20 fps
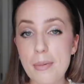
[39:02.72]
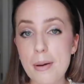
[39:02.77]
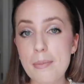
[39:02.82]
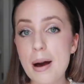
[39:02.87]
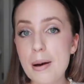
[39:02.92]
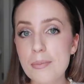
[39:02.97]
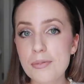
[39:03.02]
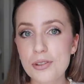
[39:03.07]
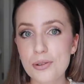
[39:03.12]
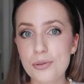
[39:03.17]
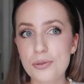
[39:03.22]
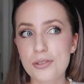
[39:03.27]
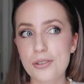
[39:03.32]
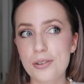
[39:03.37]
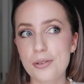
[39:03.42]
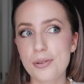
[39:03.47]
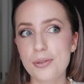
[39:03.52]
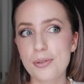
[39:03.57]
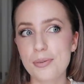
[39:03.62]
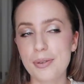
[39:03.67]
my mum is
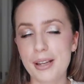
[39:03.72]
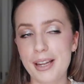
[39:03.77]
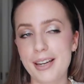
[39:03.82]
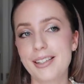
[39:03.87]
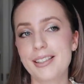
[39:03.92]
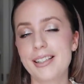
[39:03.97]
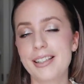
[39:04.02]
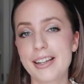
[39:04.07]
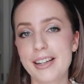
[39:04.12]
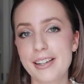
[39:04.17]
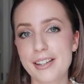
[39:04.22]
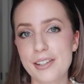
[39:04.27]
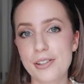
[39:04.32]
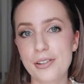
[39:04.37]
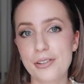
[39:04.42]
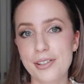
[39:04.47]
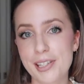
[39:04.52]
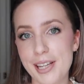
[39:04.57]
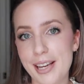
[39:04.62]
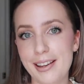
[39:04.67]
also planning to lend us
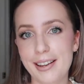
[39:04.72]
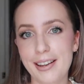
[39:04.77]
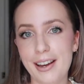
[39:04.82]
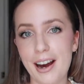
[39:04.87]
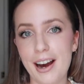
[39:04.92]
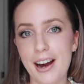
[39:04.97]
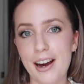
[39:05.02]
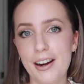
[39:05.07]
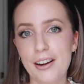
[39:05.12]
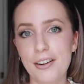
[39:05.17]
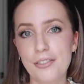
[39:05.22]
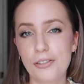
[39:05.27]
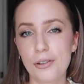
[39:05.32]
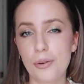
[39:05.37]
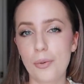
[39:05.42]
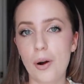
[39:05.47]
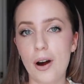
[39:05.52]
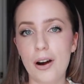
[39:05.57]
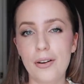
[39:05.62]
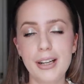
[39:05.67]
her second car for a
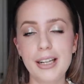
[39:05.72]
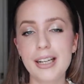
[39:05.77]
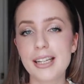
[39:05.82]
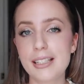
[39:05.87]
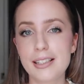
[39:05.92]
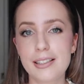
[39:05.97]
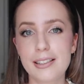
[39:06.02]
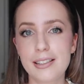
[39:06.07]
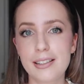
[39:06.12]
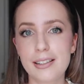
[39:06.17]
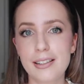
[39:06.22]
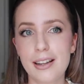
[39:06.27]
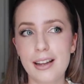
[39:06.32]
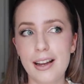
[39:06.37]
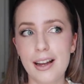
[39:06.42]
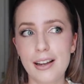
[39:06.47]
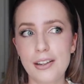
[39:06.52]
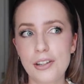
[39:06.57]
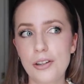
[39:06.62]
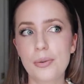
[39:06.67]
while, at least
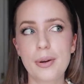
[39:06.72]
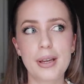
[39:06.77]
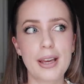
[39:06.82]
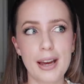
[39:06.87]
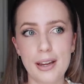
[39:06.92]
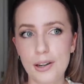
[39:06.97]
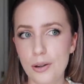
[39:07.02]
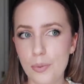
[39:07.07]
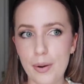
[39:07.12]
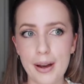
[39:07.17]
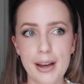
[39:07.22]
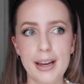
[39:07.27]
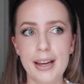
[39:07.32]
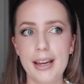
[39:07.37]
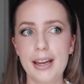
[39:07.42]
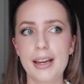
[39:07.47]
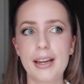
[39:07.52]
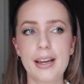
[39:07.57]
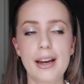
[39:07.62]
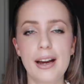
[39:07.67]
until we get
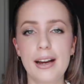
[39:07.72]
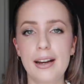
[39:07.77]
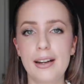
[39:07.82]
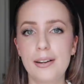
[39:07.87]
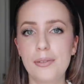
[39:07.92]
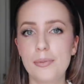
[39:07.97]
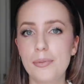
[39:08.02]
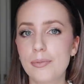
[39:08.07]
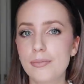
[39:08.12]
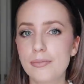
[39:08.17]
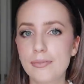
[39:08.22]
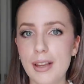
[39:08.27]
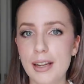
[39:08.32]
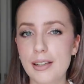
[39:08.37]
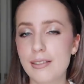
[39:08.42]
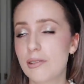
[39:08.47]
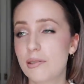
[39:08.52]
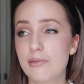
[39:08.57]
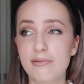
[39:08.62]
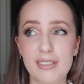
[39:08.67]
underway, um,
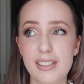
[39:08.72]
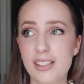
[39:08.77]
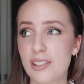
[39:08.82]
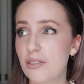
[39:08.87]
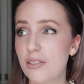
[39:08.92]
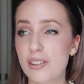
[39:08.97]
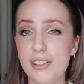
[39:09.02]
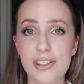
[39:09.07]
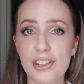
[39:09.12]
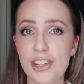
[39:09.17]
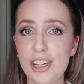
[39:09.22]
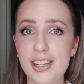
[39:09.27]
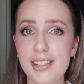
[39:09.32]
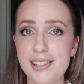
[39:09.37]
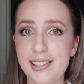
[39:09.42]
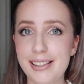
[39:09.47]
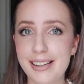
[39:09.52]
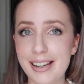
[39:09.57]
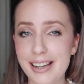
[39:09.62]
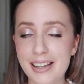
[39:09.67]
and as long as she
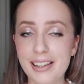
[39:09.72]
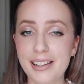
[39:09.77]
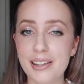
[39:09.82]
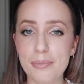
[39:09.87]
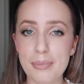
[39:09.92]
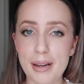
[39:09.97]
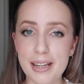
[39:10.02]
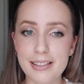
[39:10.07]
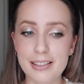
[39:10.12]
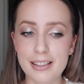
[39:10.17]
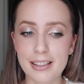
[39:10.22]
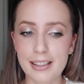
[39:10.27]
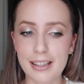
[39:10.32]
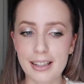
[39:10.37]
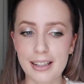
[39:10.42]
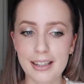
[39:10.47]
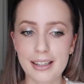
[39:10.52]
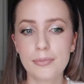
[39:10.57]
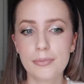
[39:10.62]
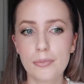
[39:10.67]
doesn't need it,
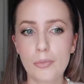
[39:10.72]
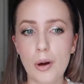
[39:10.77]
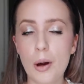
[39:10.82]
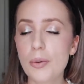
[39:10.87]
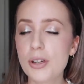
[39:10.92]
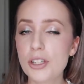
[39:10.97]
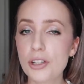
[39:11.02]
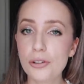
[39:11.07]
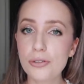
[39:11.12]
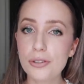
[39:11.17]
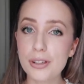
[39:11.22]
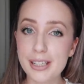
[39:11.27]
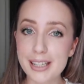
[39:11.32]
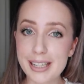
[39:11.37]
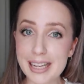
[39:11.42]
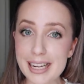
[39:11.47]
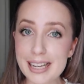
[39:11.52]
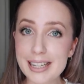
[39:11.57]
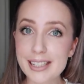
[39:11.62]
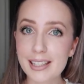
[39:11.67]
basically. While we don't
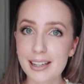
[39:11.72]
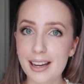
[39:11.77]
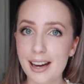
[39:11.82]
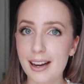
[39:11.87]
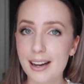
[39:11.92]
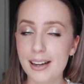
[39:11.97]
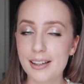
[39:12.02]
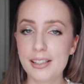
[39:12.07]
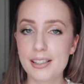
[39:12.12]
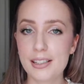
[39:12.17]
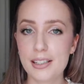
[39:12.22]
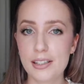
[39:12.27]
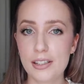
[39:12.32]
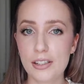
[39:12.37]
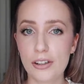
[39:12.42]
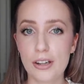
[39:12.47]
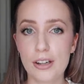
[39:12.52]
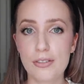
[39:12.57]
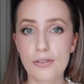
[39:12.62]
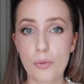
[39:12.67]
need a car
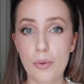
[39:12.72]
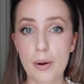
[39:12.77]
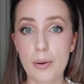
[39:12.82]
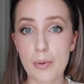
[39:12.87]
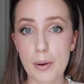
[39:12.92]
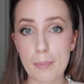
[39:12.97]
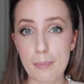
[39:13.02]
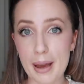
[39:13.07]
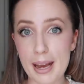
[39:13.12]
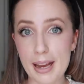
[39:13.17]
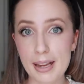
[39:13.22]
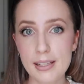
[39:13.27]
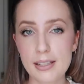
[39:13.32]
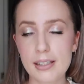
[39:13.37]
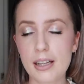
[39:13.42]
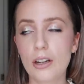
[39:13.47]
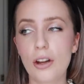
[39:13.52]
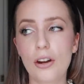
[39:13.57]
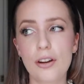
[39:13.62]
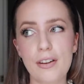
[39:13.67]
necessarily for where we're based,
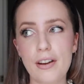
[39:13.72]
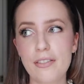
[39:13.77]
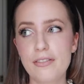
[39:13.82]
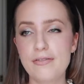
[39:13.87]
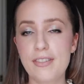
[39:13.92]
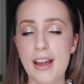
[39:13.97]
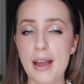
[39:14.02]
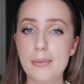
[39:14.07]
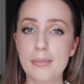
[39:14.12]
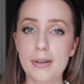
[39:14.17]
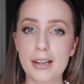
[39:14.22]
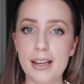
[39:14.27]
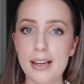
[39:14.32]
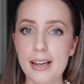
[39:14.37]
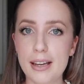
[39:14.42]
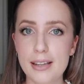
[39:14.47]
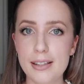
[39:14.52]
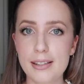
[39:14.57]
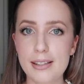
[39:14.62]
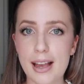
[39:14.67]
a lot of our family
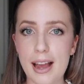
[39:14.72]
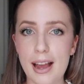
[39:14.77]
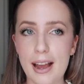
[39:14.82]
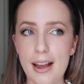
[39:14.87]
is